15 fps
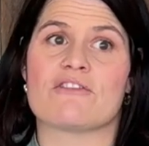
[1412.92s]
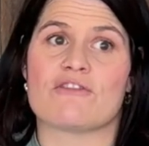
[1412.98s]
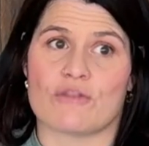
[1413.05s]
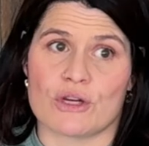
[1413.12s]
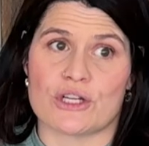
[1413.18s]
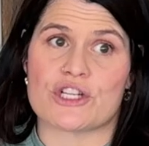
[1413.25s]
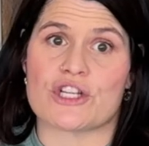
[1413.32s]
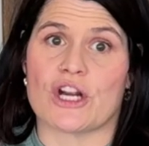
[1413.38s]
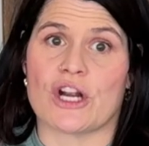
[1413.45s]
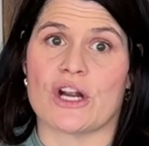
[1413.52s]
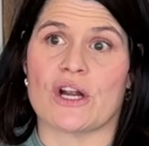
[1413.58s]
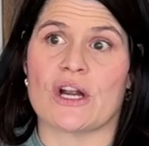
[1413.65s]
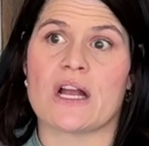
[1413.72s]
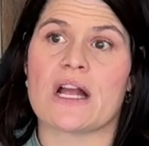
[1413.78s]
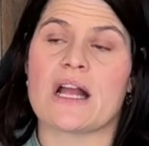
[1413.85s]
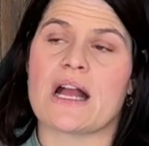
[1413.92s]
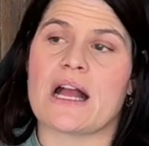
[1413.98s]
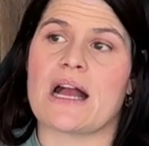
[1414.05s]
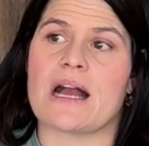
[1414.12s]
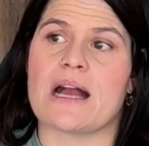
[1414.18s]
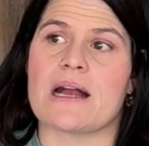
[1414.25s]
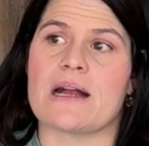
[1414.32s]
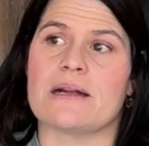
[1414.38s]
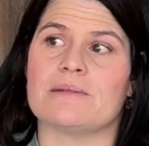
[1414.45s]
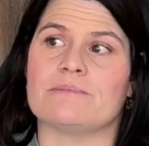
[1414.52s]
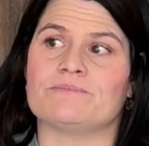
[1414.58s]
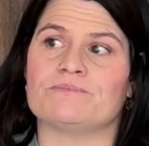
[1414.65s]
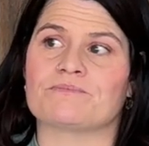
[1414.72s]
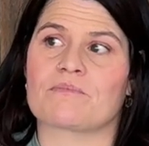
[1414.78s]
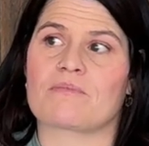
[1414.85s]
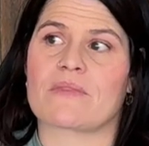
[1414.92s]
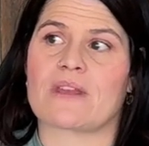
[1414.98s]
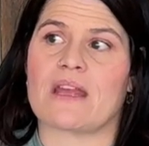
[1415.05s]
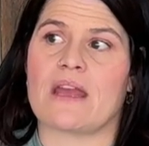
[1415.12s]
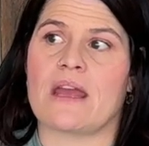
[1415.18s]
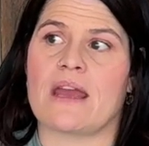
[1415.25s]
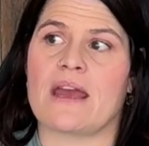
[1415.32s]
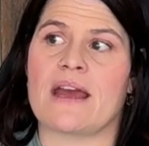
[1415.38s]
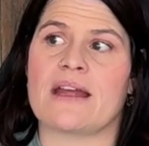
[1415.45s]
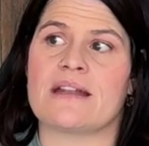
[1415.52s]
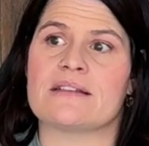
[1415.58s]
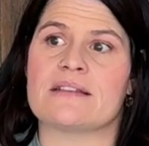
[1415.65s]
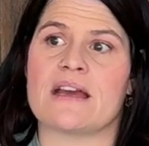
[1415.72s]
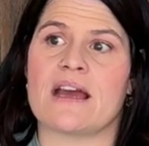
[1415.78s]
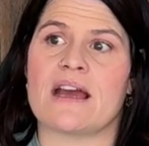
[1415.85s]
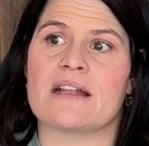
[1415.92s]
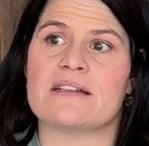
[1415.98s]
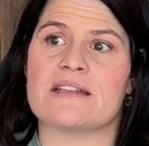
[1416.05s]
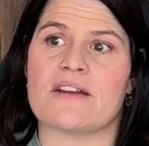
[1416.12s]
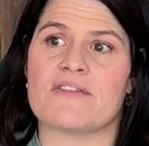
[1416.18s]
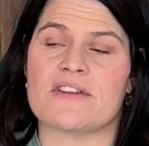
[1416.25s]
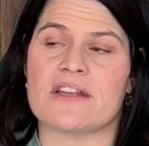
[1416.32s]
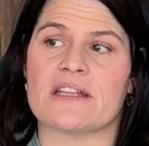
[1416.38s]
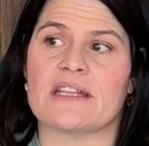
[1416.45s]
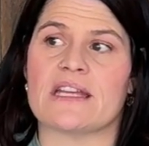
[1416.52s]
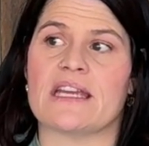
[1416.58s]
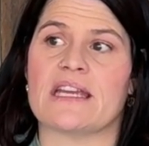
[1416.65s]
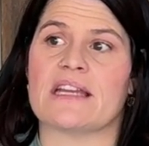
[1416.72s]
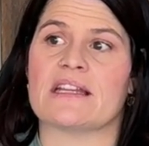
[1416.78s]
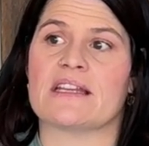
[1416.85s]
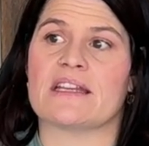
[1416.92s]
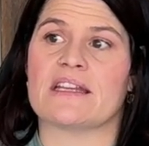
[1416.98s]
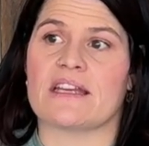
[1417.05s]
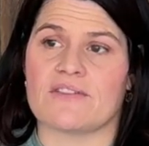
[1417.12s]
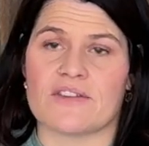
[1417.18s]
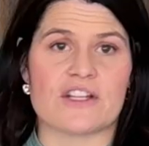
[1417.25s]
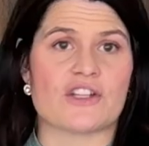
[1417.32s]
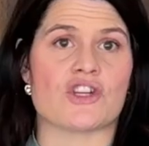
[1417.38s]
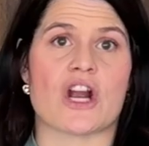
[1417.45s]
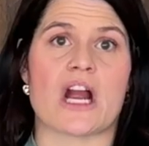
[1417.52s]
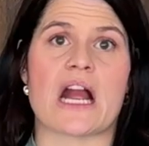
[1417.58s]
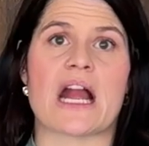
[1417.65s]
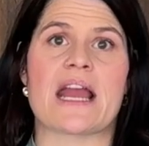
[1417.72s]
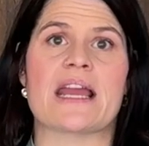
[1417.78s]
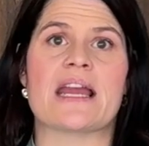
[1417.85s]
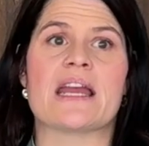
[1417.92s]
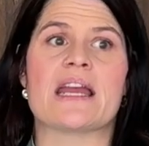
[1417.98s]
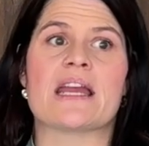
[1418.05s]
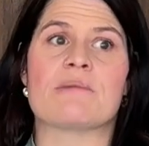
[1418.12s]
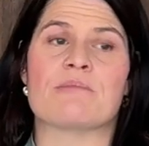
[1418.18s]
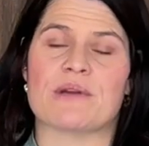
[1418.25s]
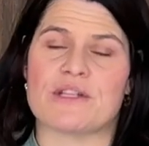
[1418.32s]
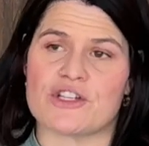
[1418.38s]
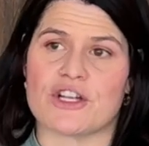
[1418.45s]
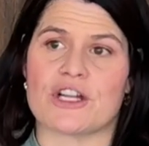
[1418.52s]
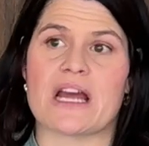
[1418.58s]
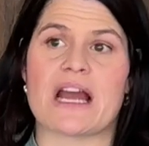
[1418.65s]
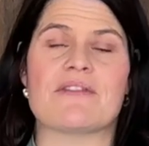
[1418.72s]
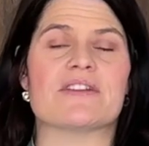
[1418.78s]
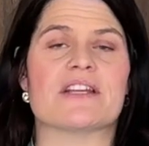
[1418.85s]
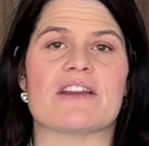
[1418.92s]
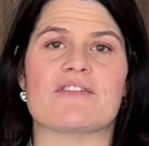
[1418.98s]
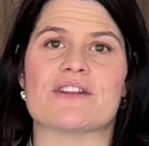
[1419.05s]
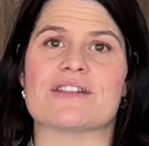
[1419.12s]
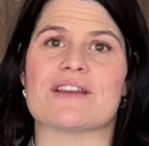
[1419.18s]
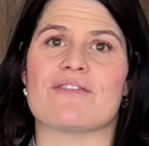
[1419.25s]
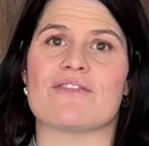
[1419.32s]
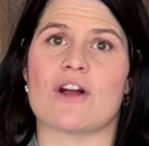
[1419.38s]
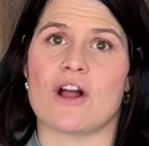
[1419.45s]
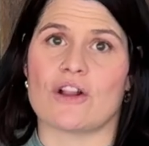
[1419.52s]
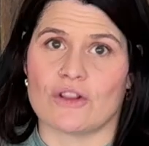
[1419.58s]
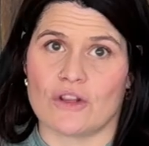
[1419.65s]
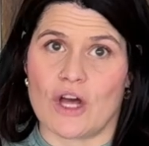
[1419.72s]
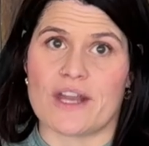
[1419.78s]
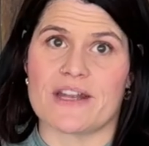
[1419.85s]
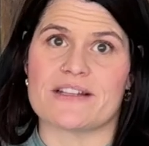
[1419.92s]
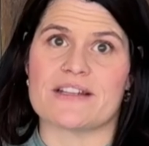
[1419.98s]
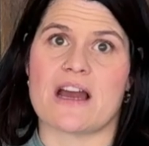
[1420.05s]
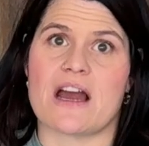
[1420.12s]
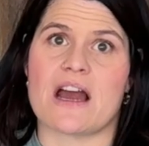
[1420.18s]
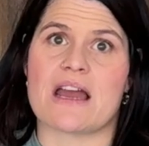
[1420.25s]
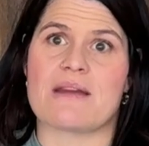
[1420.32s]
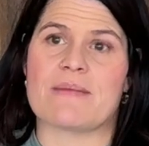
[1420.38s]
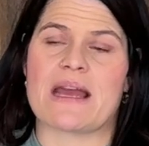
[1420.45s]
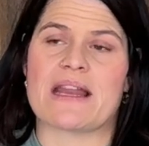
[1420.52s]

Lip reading: for sure. And definitely give it a try, but you're going to have to give yourself a lot of time.